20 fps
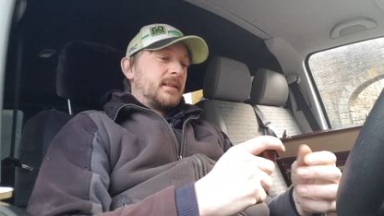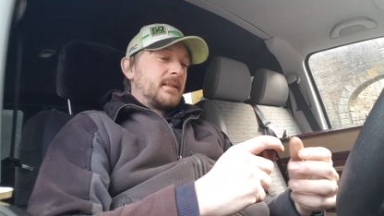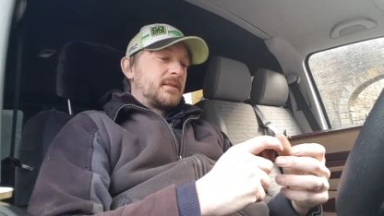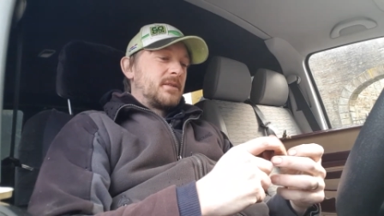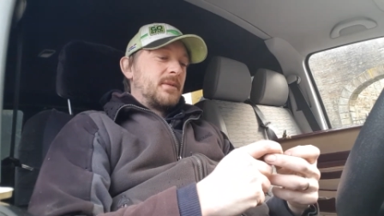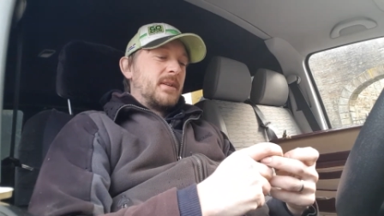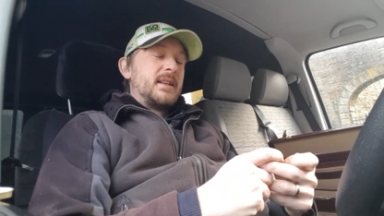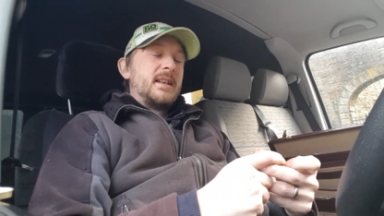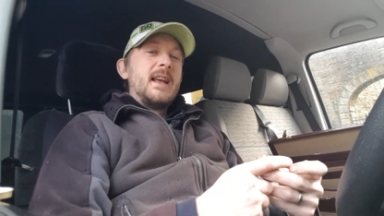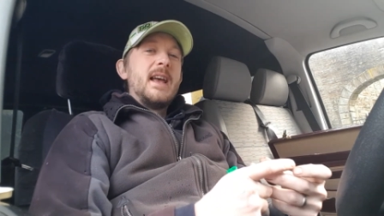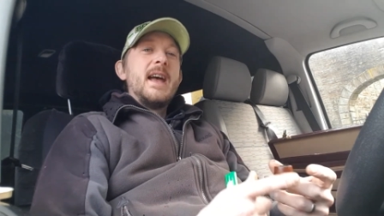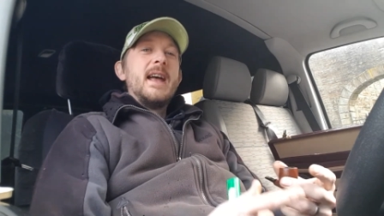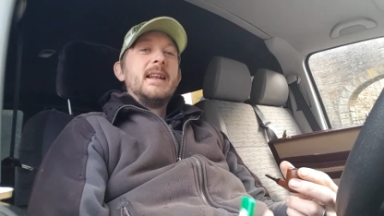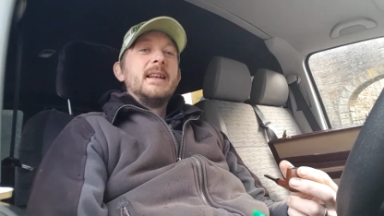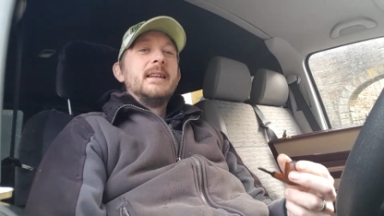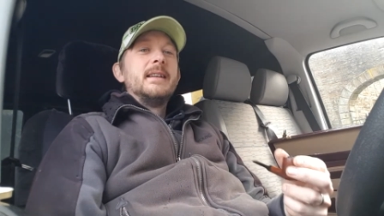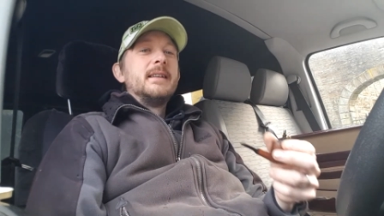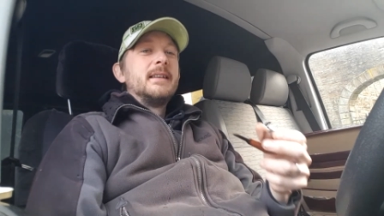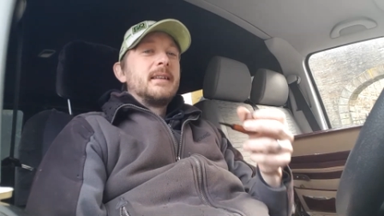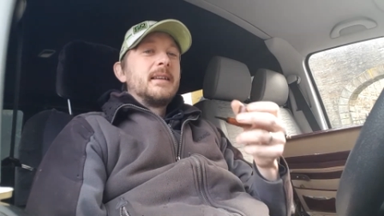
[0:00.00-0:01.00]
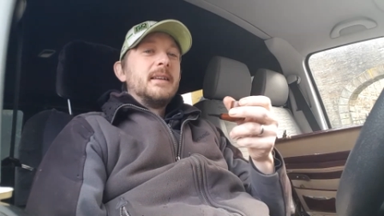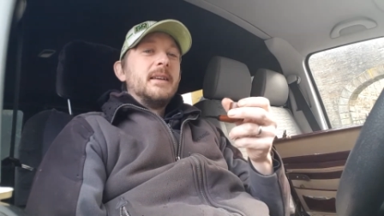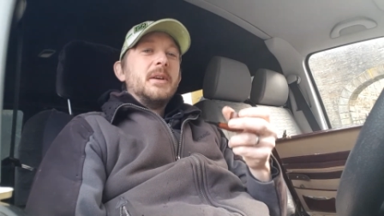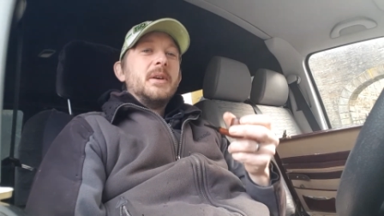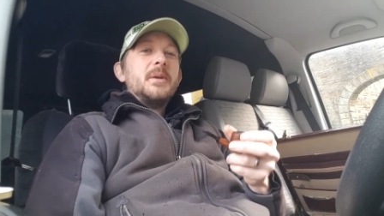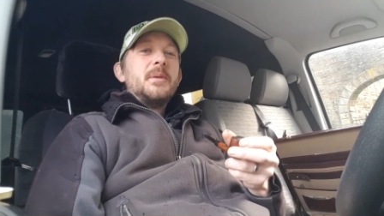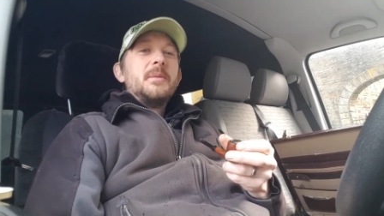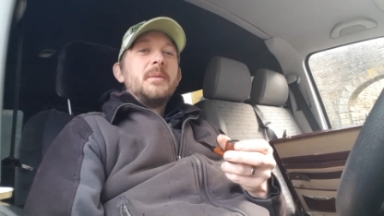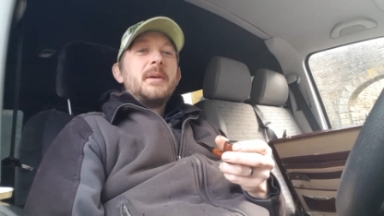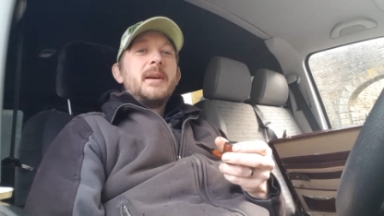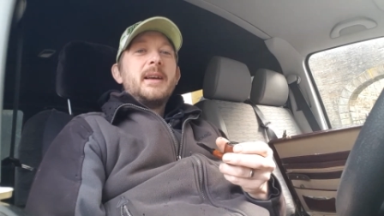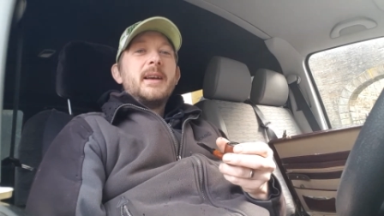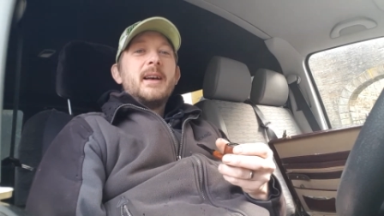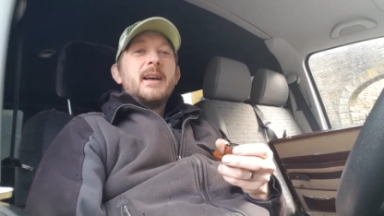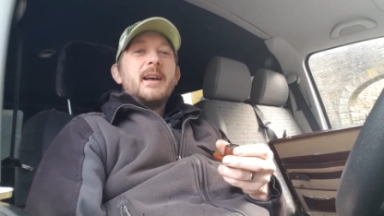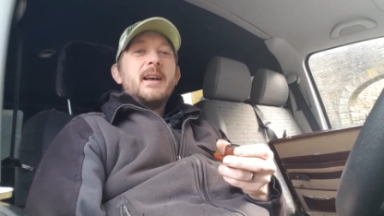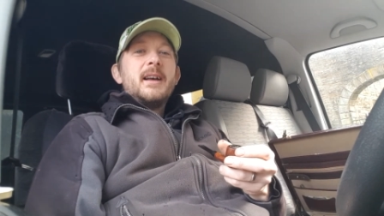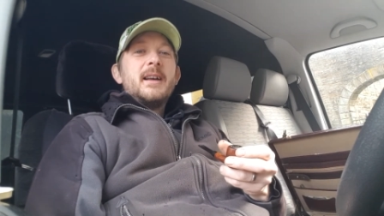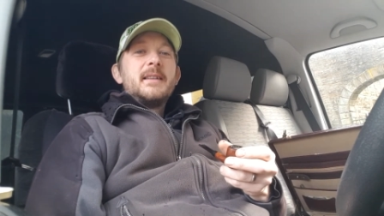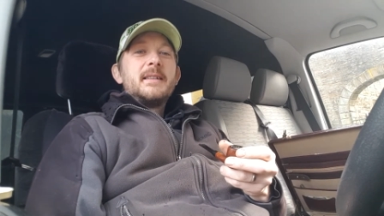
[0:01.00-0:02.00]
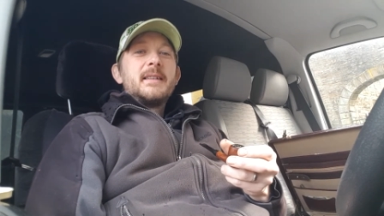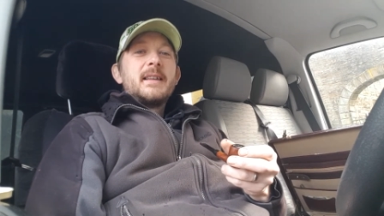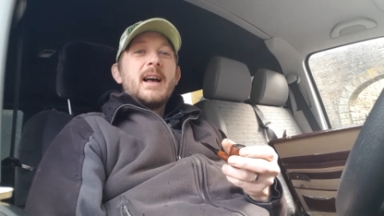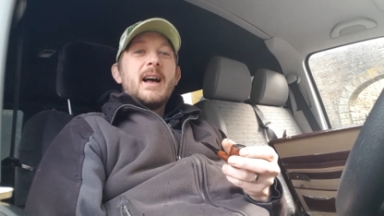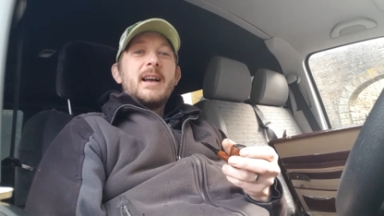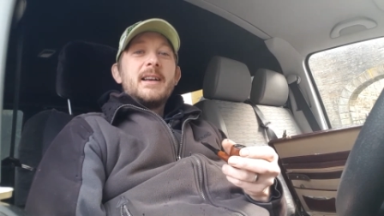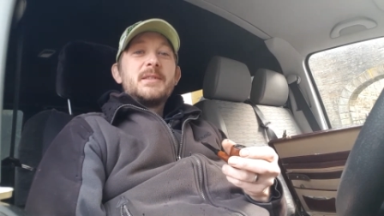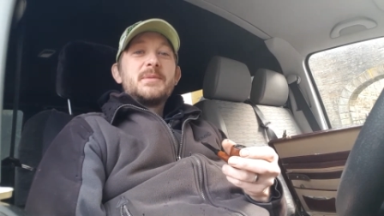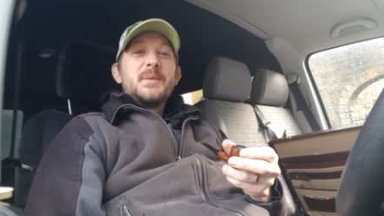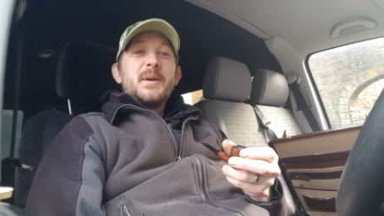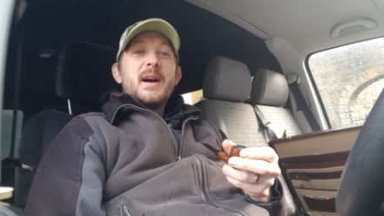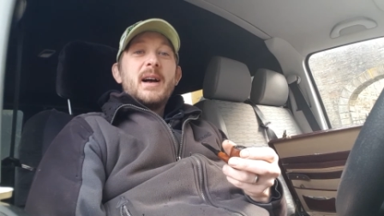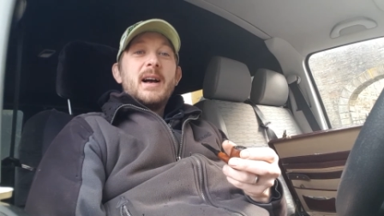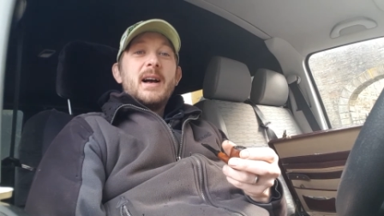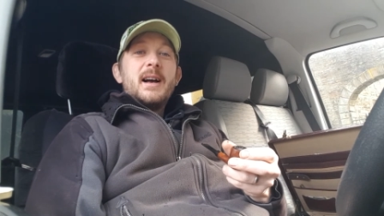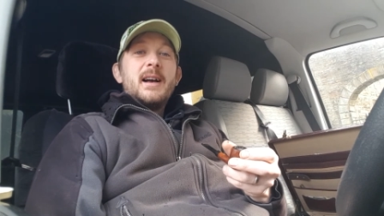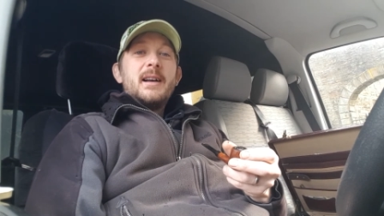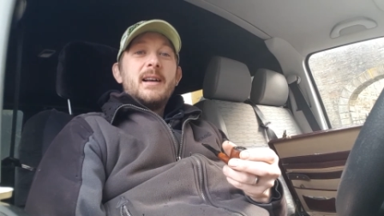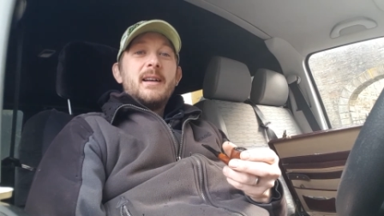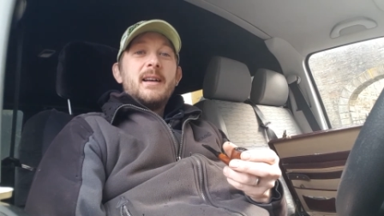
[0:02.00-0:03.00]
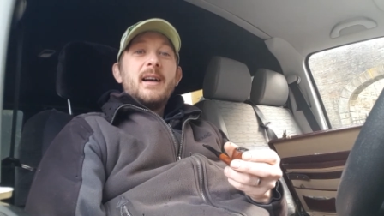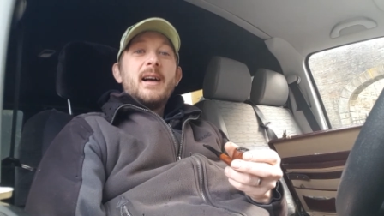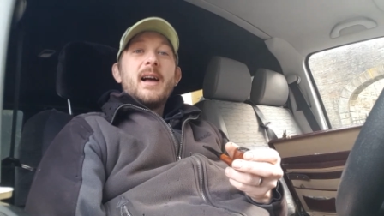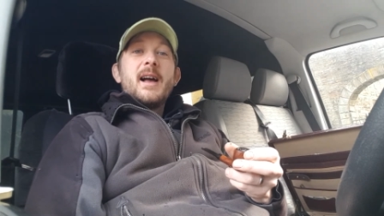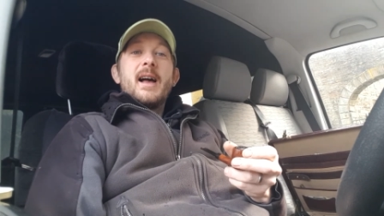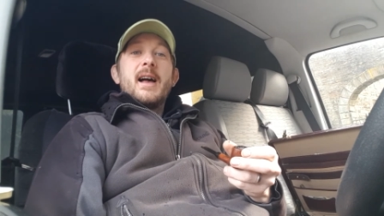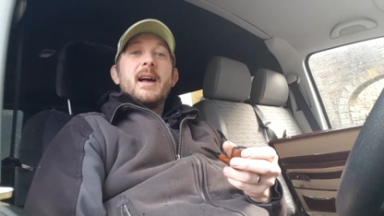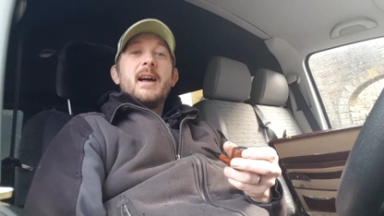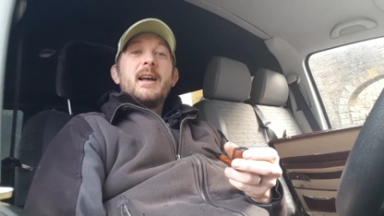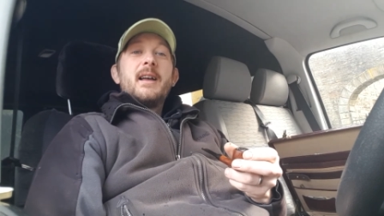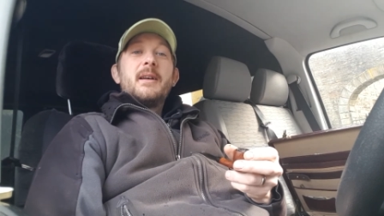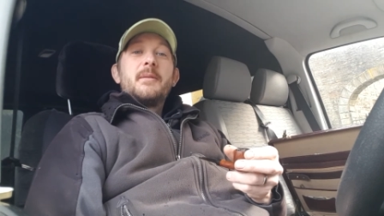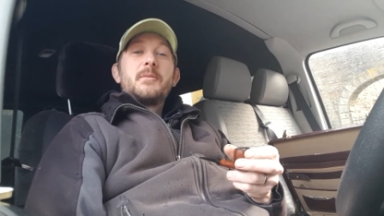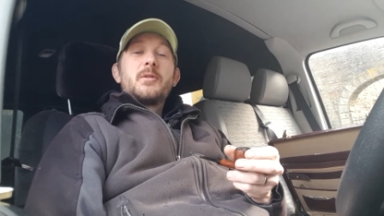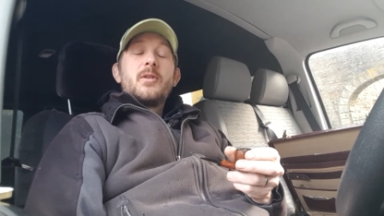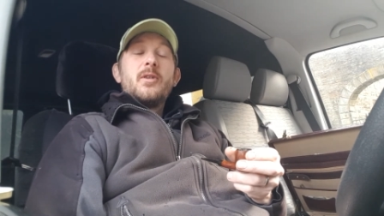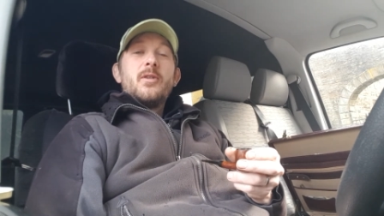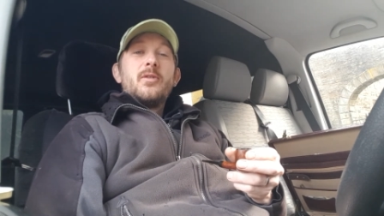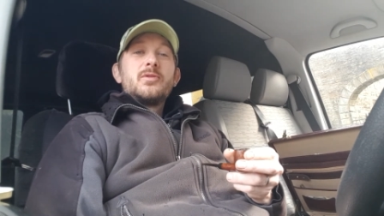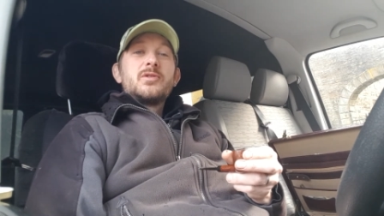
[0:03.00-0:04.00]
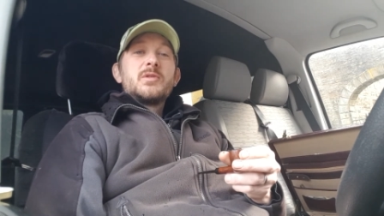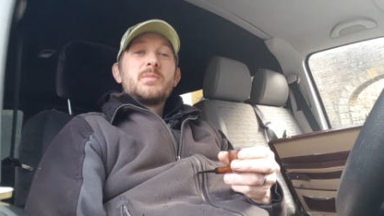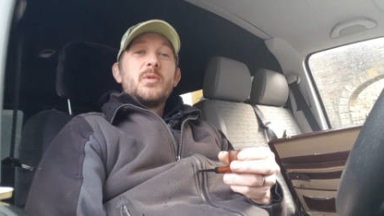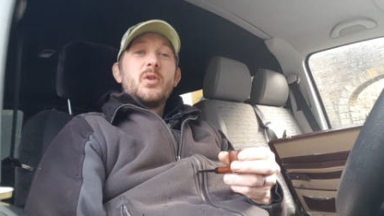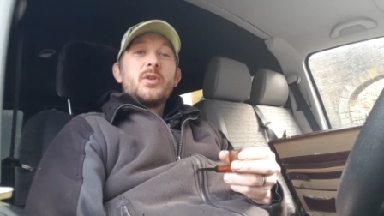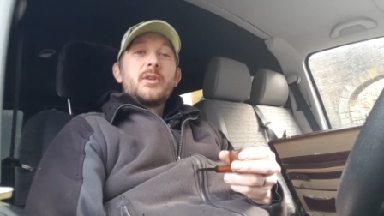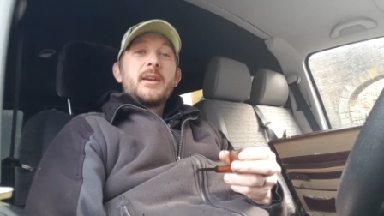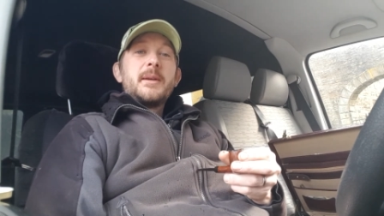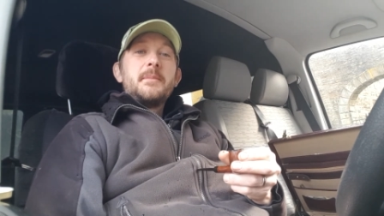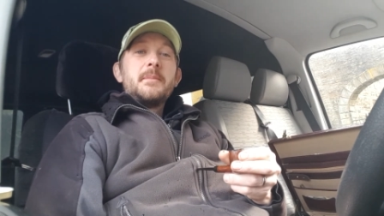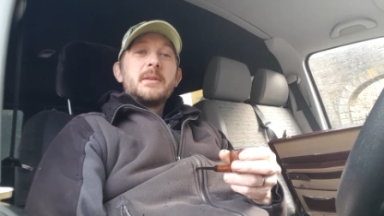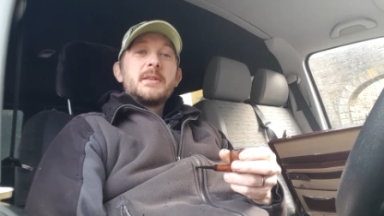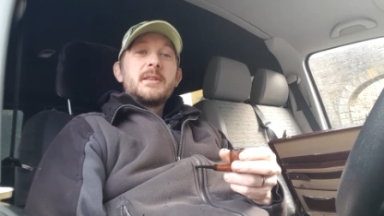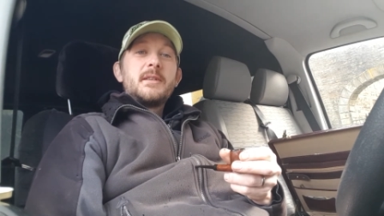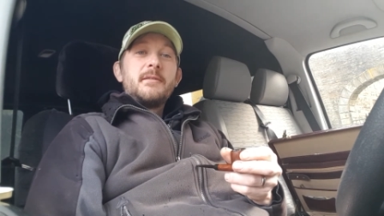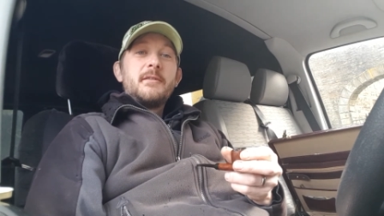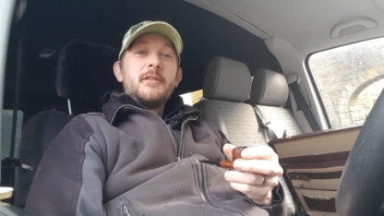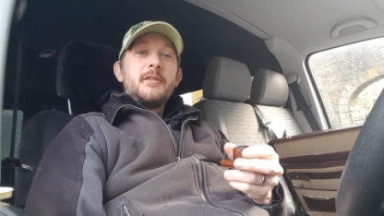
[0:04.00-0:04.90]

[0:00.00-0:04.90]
So in the end, that is why I am called Smoking Mr